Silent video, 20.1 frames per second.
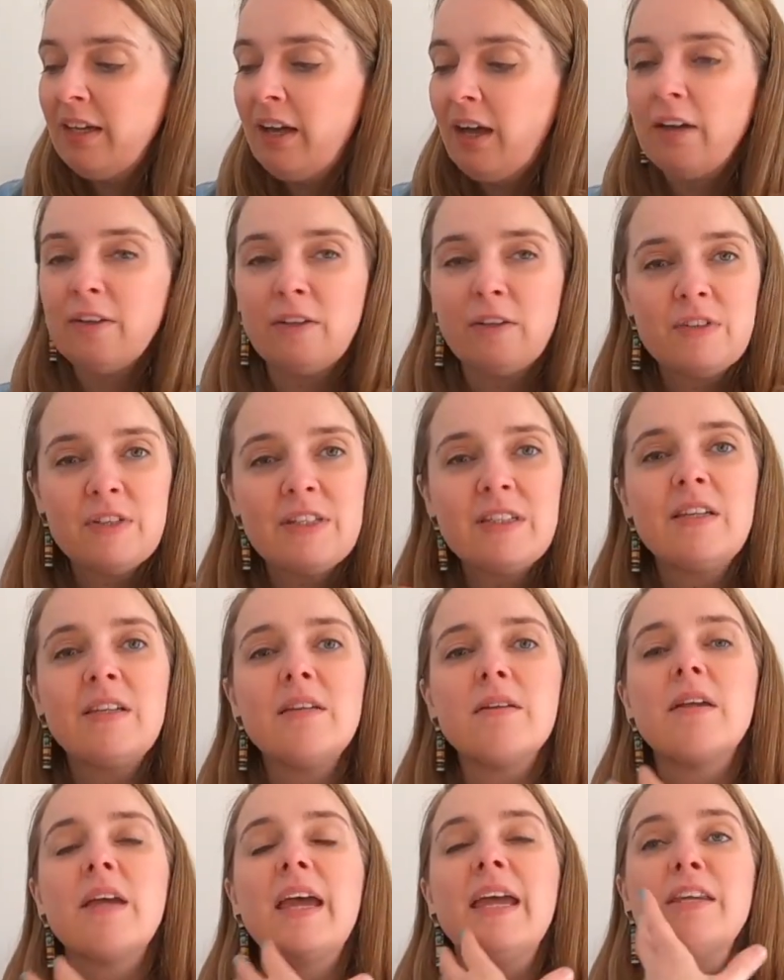And
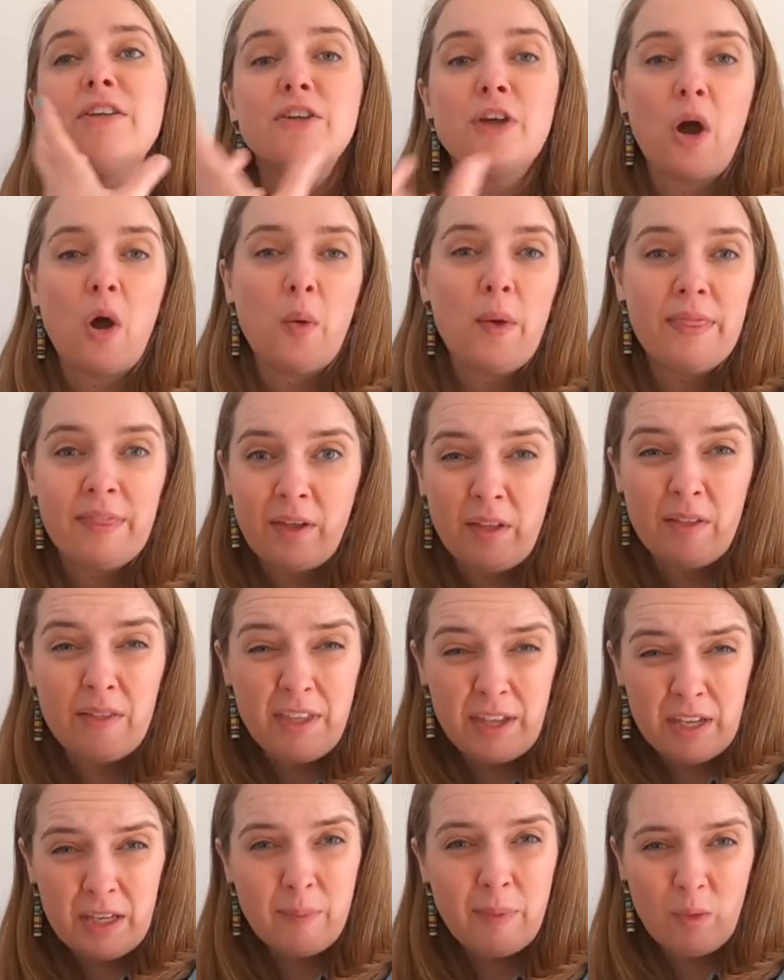obviously in knowing that,
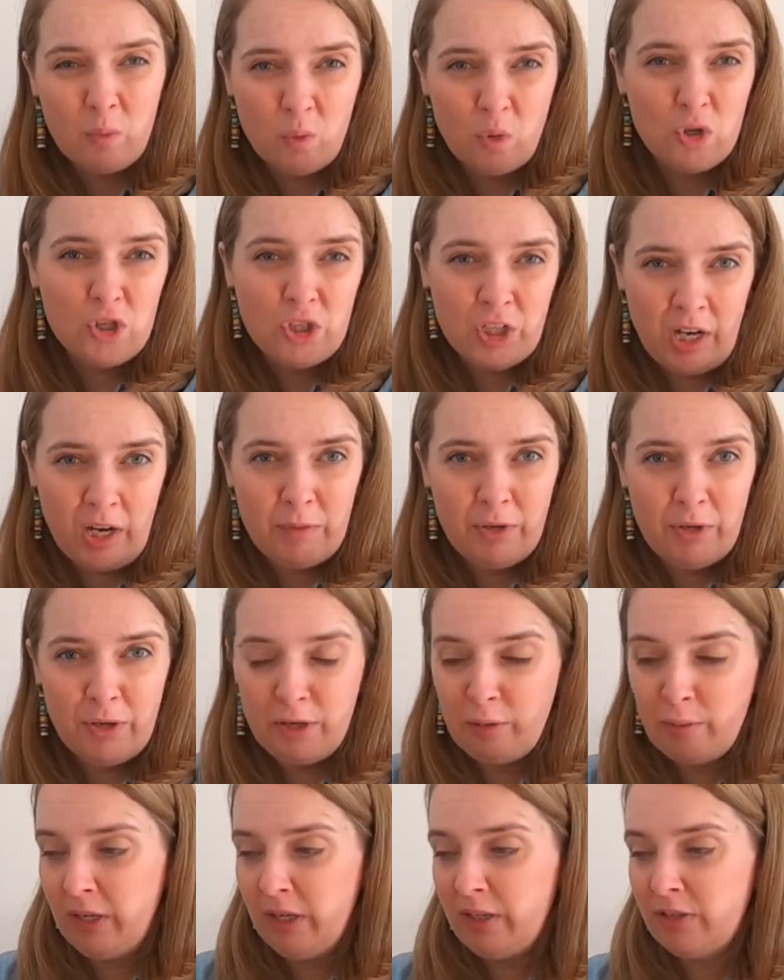think about what shape you're going
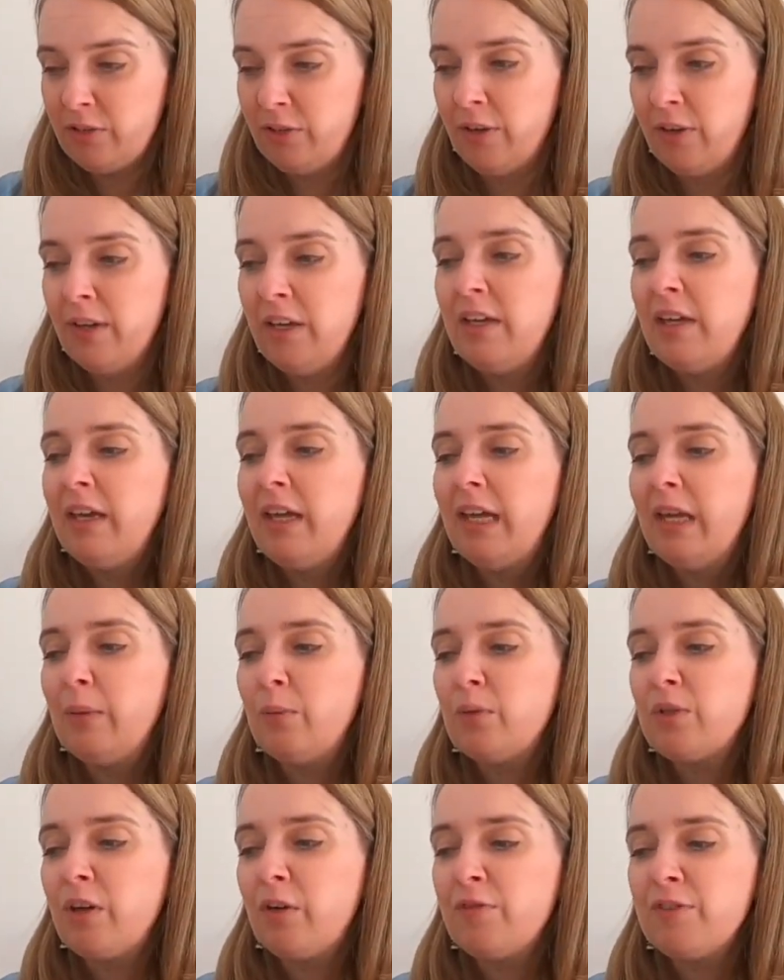to make. So it
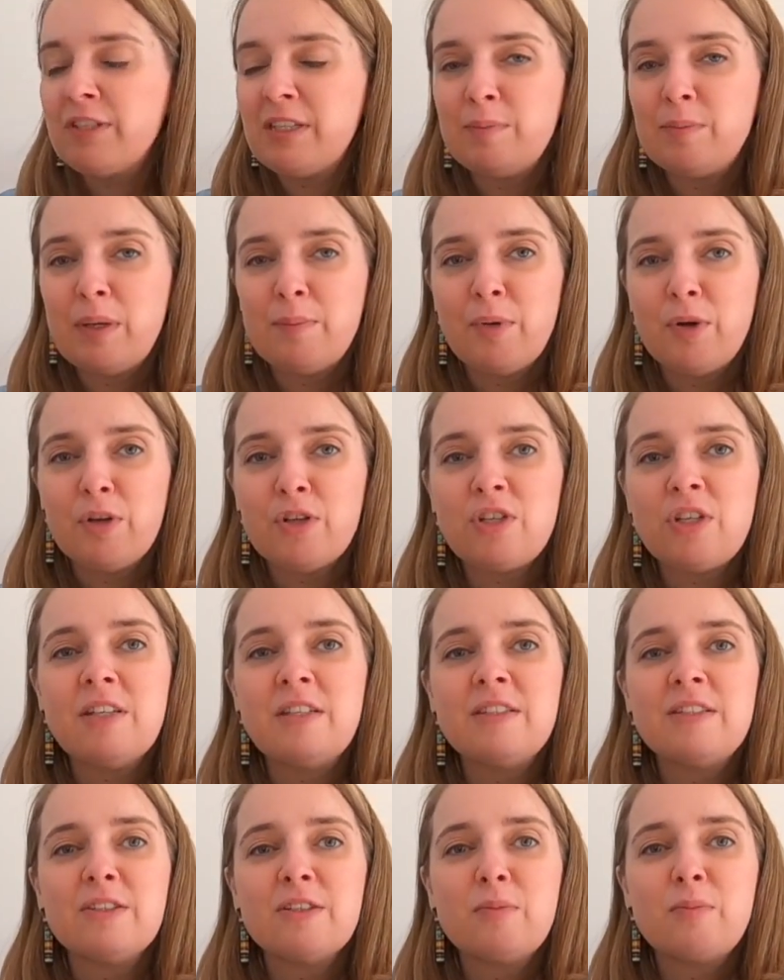would obviously be much
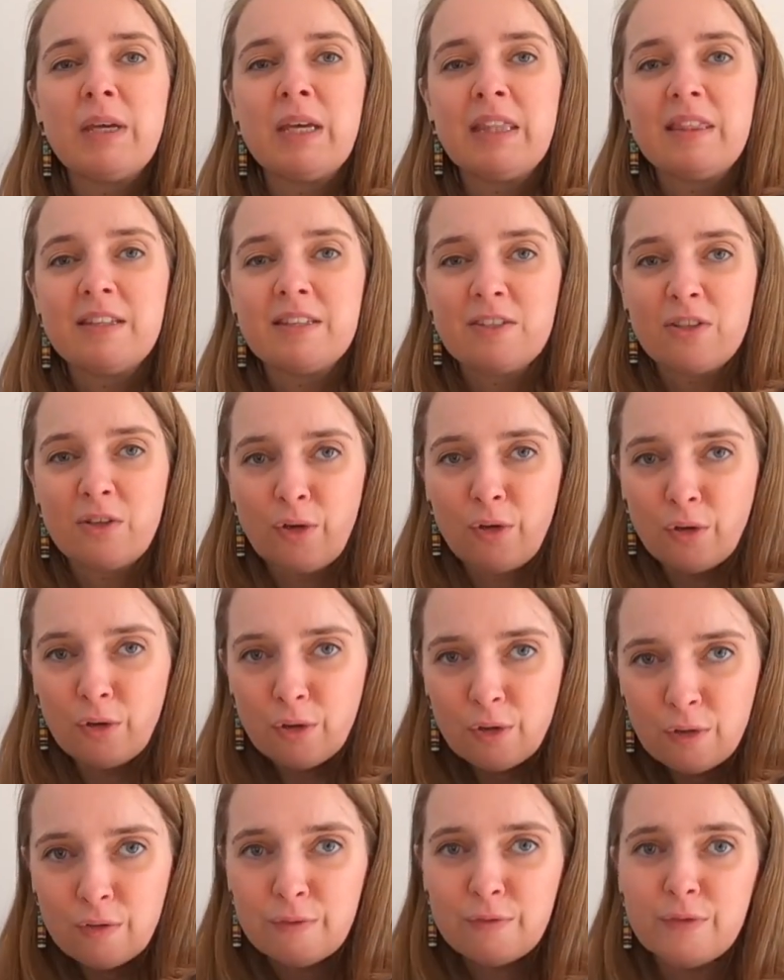easier to make this an
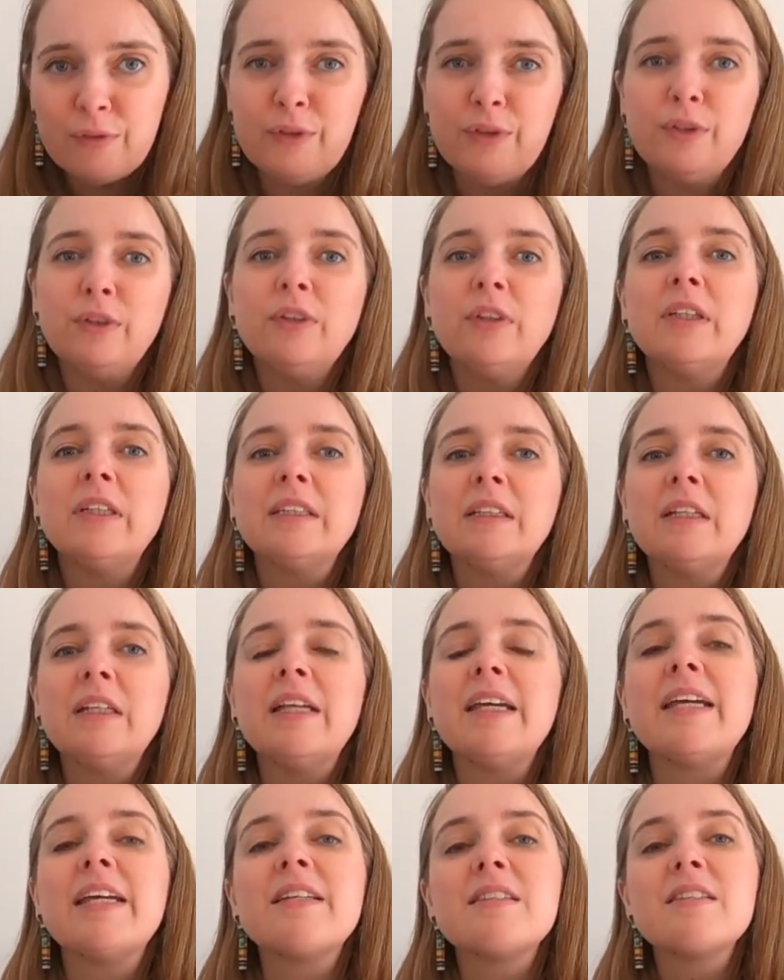oval and
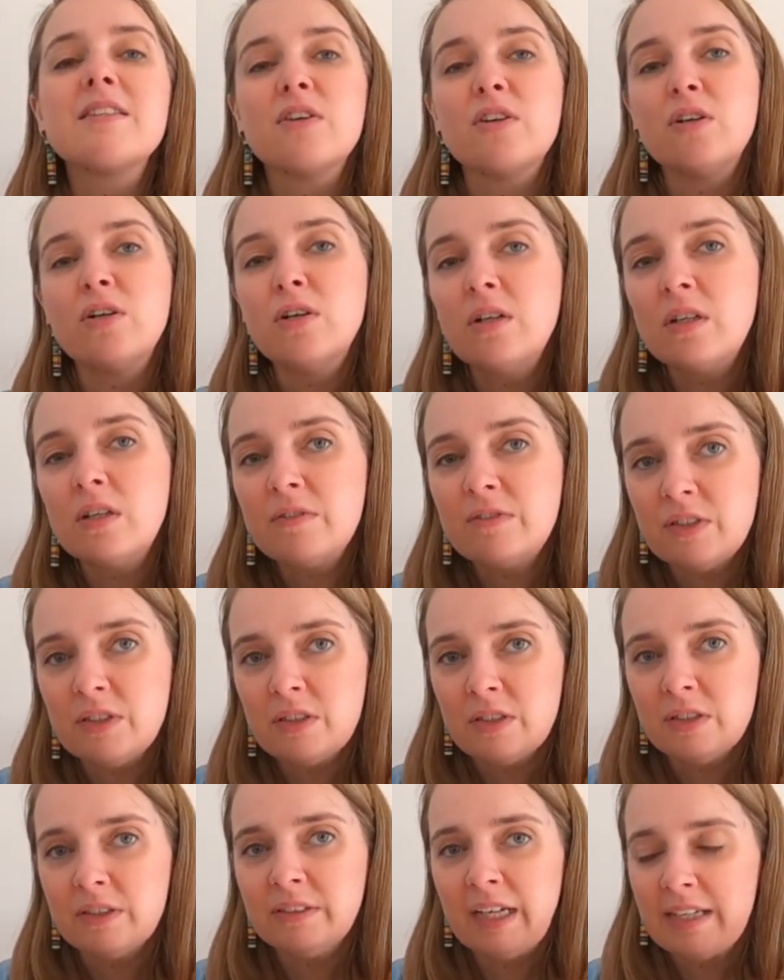lace the
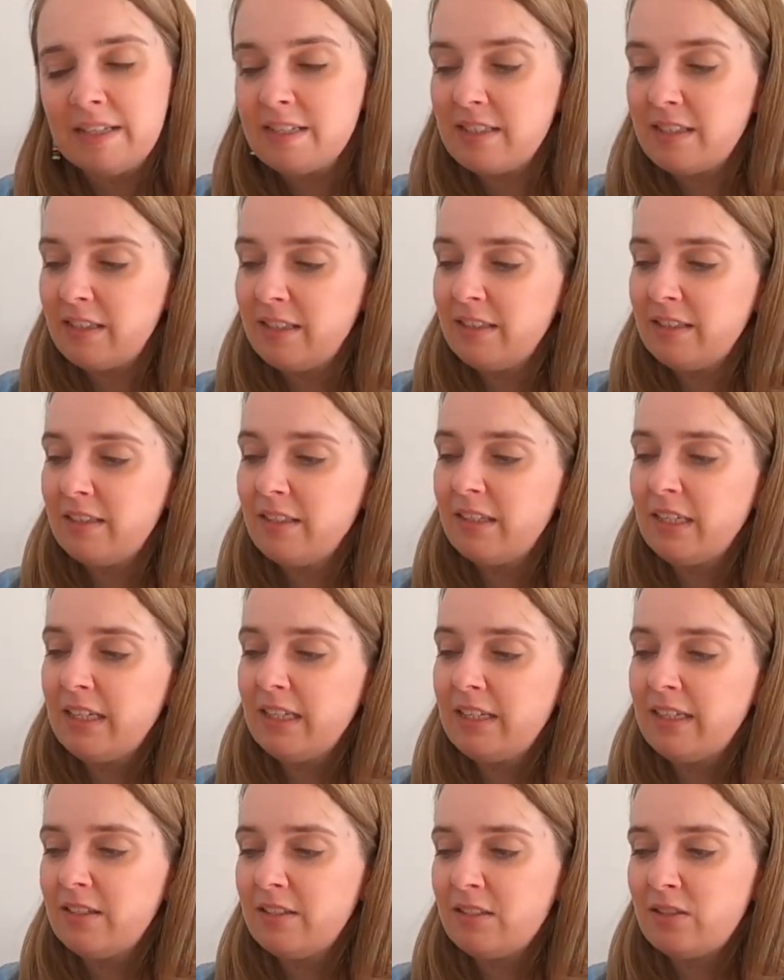oval nicely than it
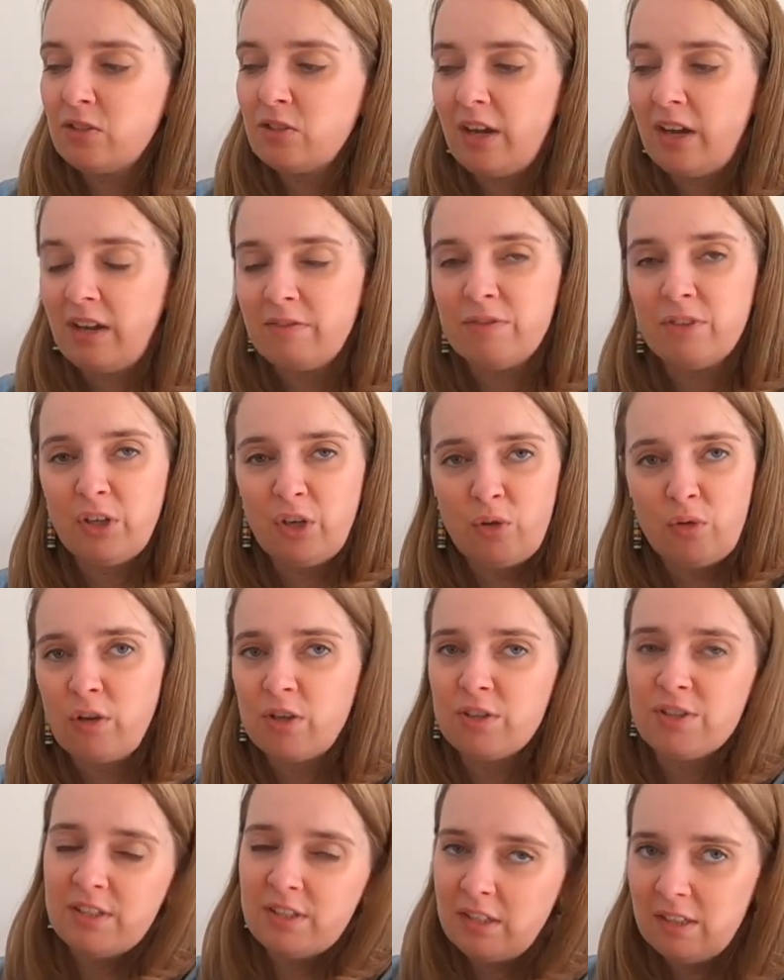is to have the
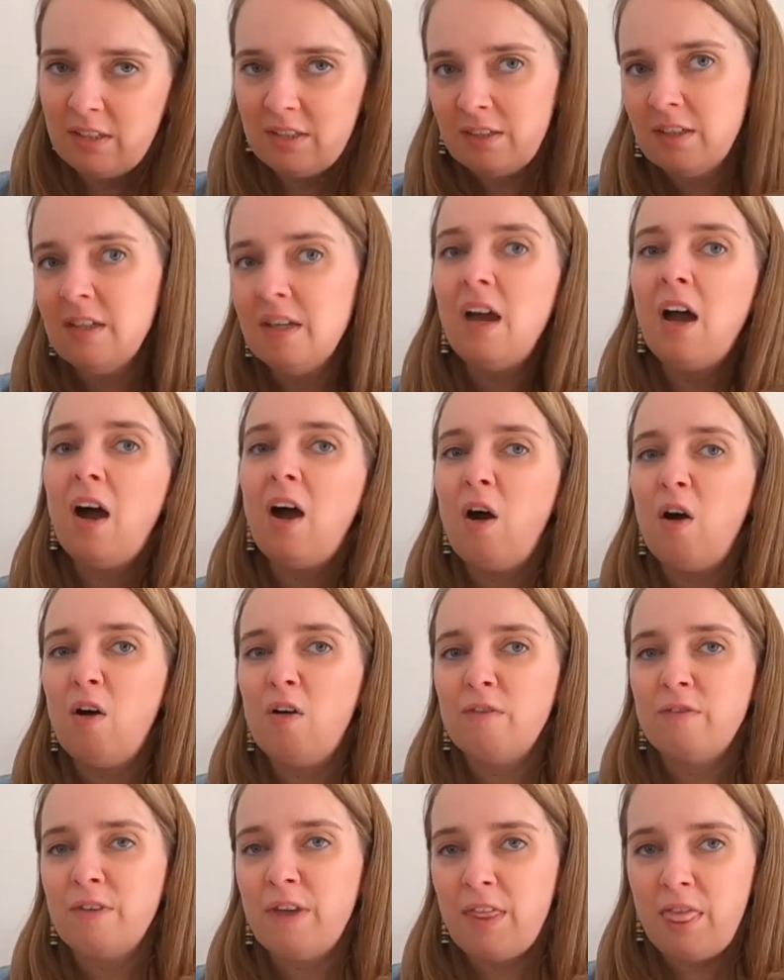crossing
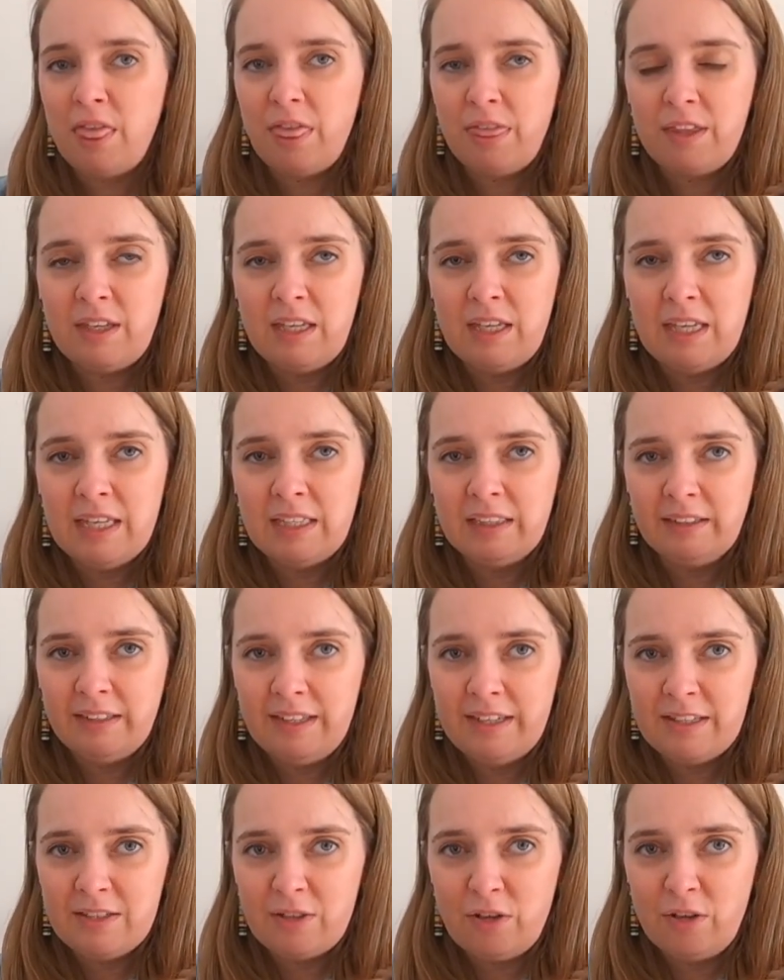of the
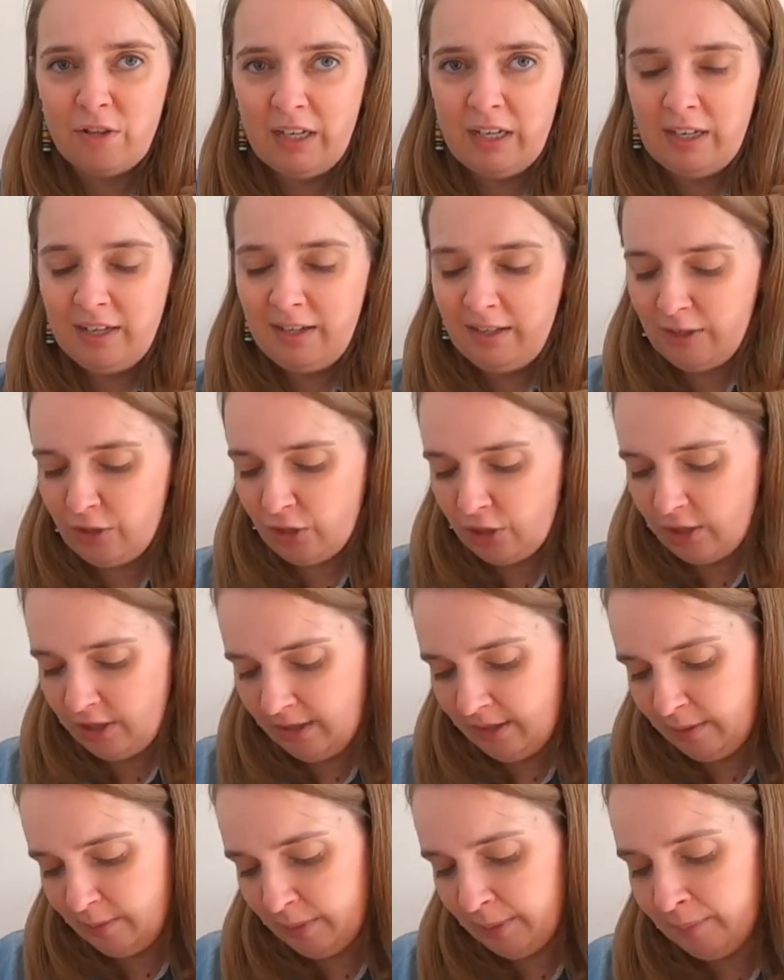lace on a heart
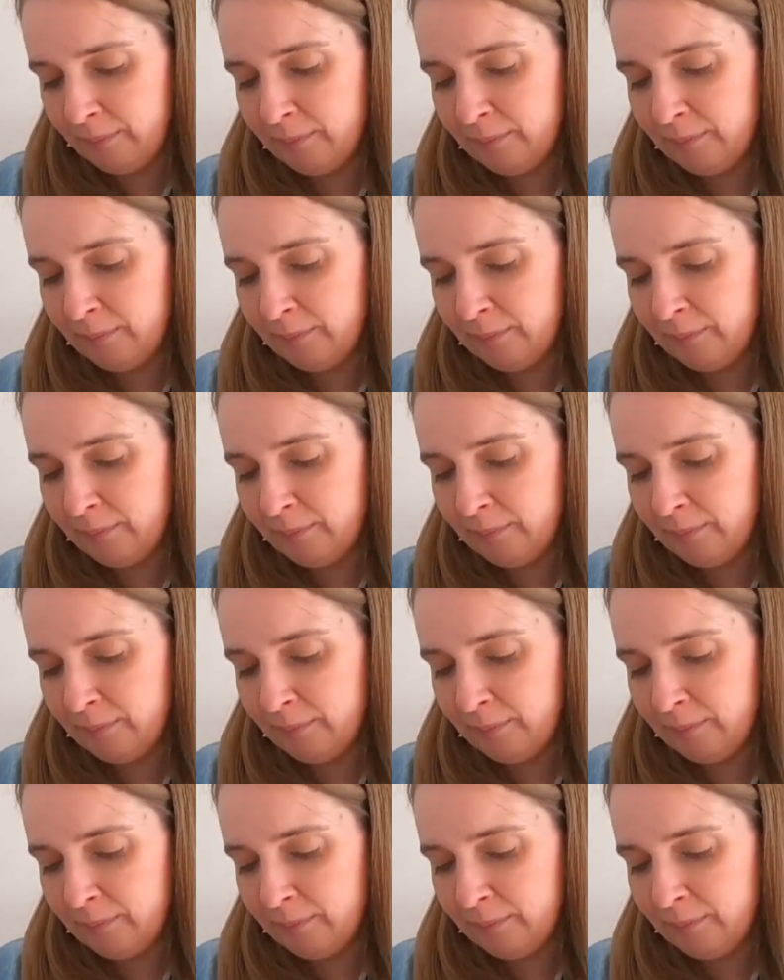shape.